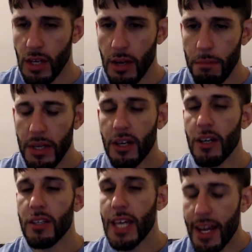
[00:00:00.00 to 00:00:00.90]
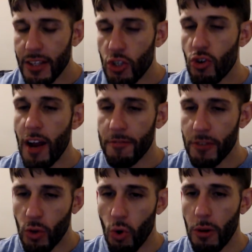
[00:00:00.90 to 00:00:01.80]
Because they had to draft a
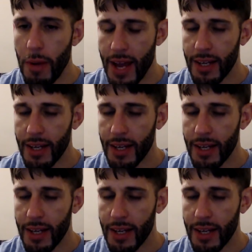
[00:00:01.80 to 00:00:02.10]
quarterback,